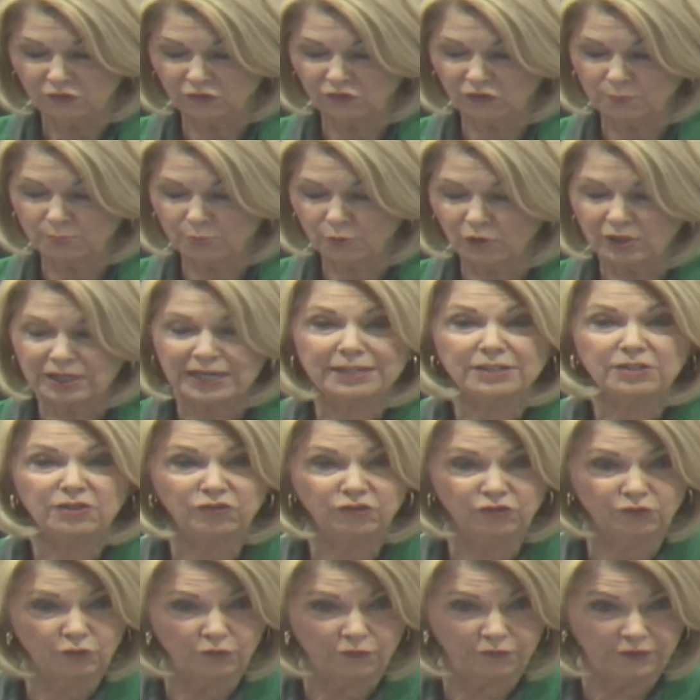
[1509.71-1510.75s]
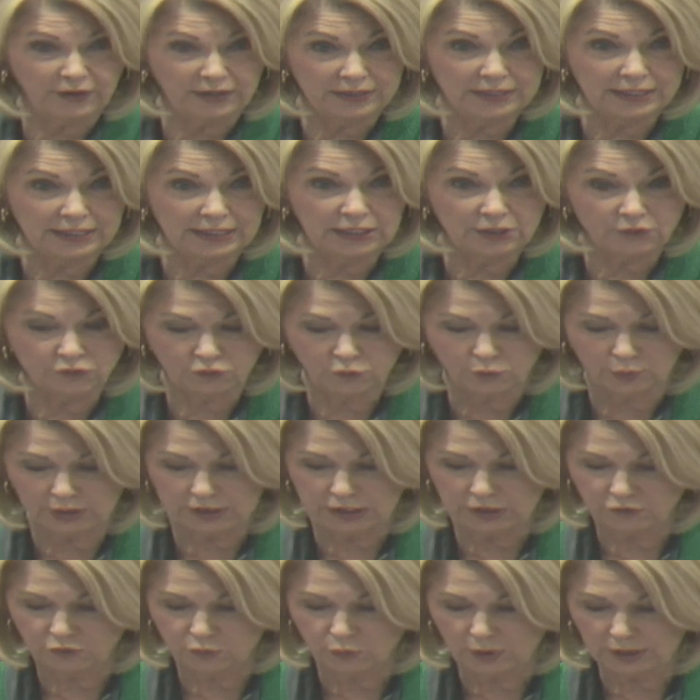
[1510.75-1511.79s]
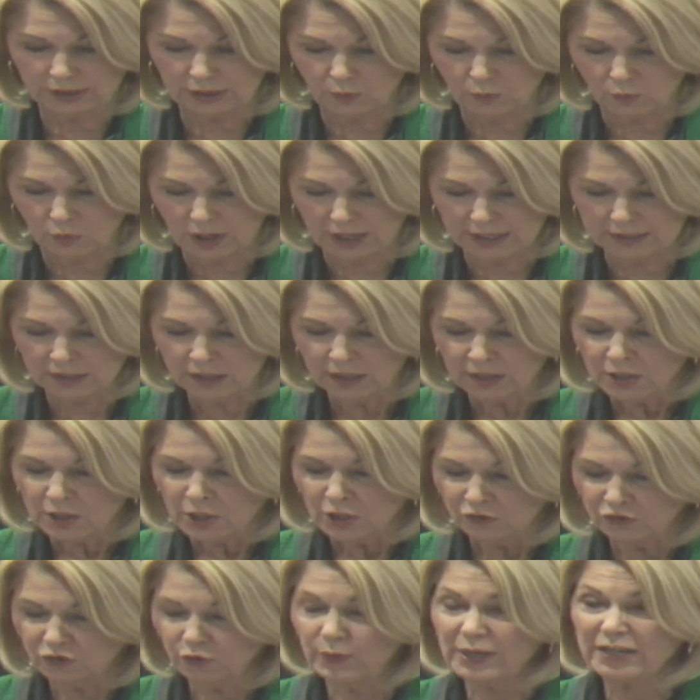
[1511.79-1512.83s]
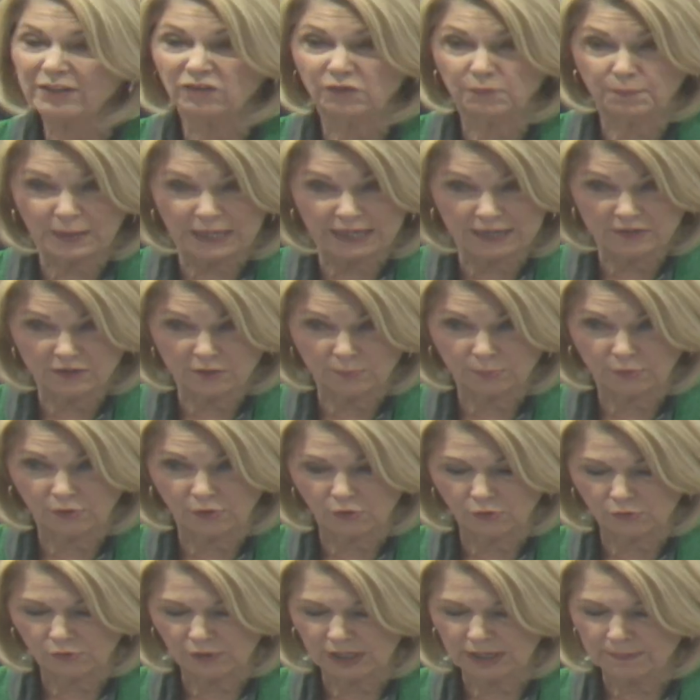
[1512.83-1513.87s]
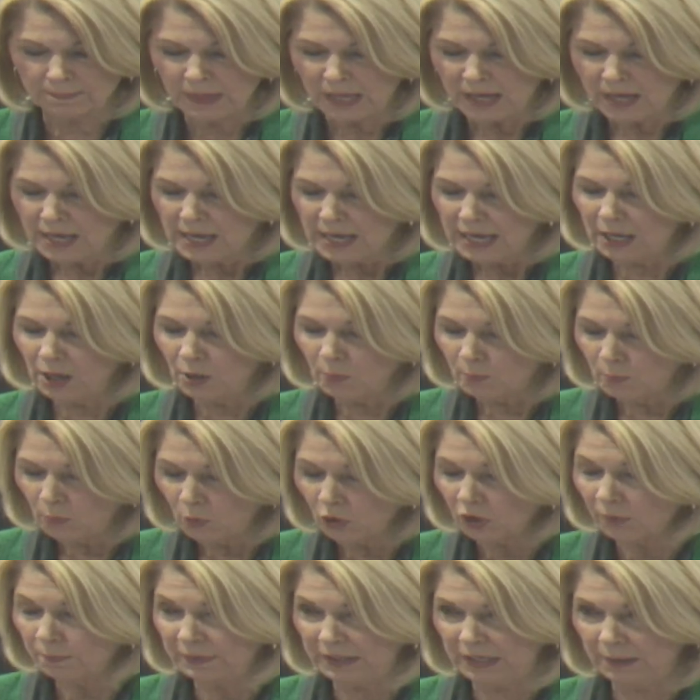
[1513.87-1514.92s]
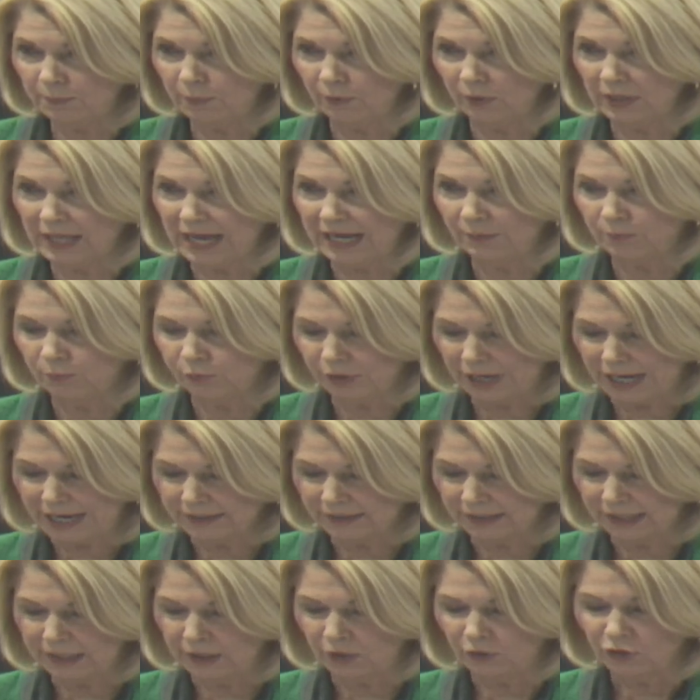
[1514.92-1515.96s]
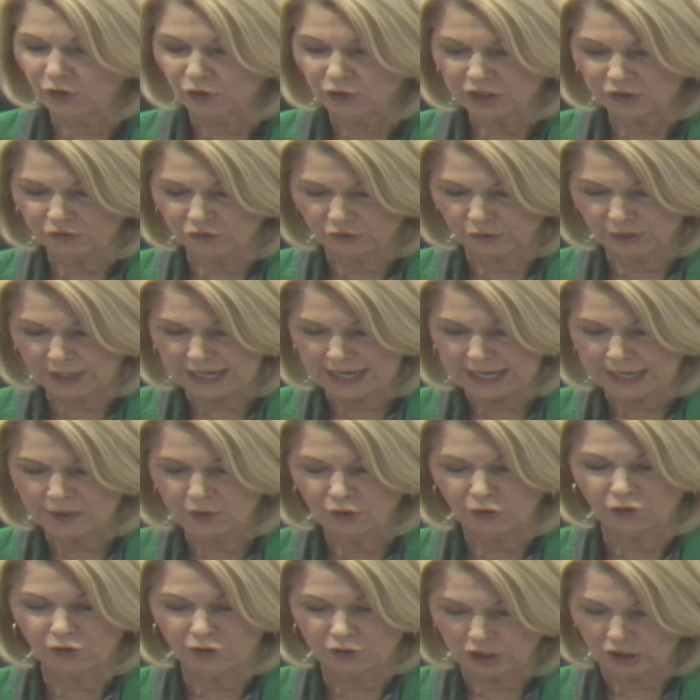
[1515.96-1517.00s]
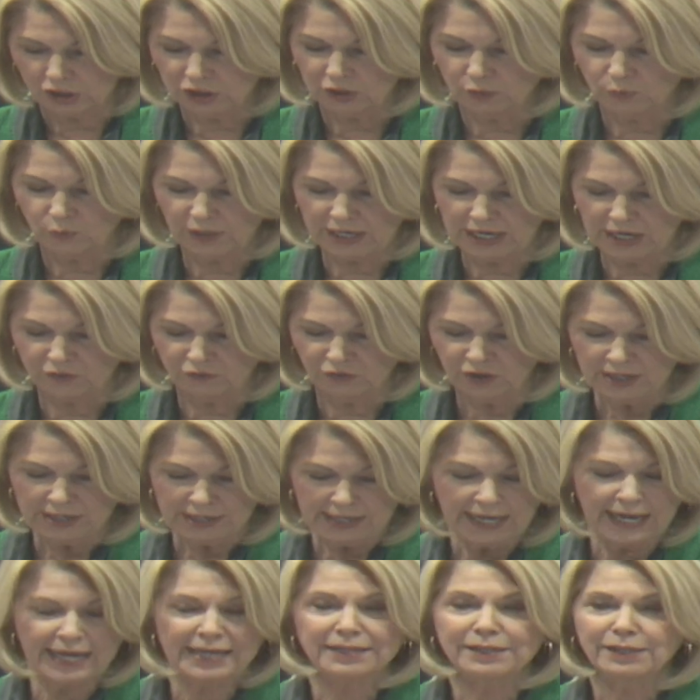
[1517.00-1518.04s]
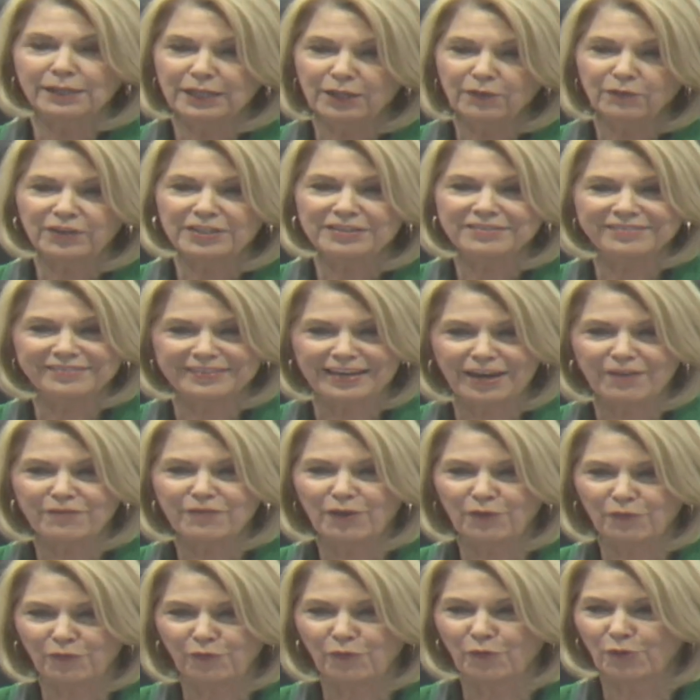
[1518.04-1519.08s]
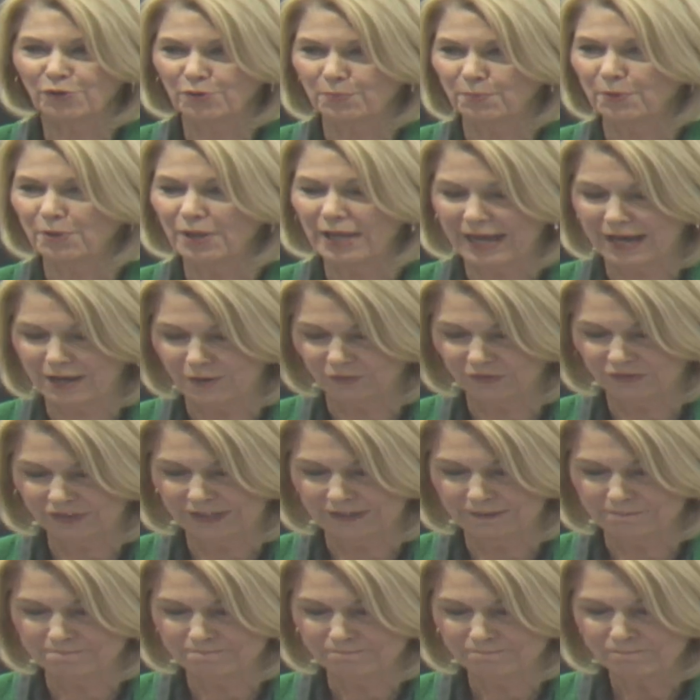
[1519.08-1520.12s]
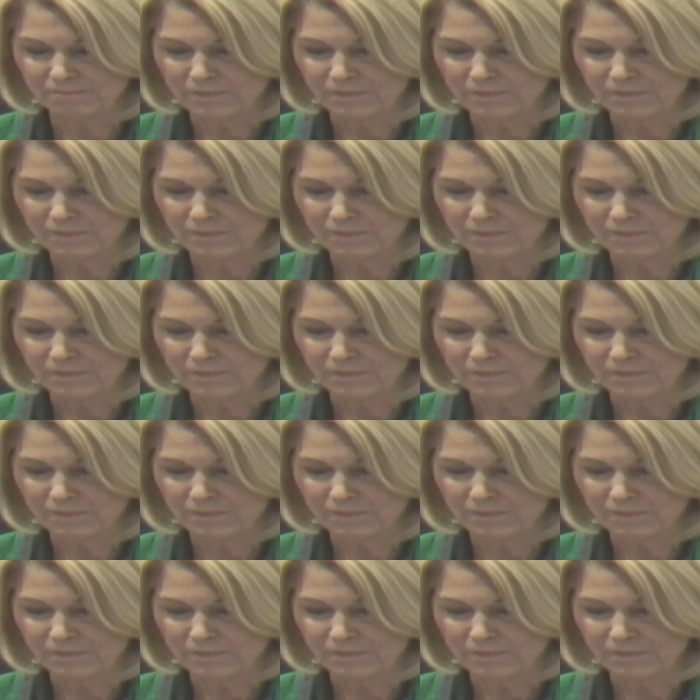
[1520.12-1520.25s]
to support additional funding in 2021 to expand the program, help more people like Bradley earn a trade, earn a good wage, and live in safe, affordable housing.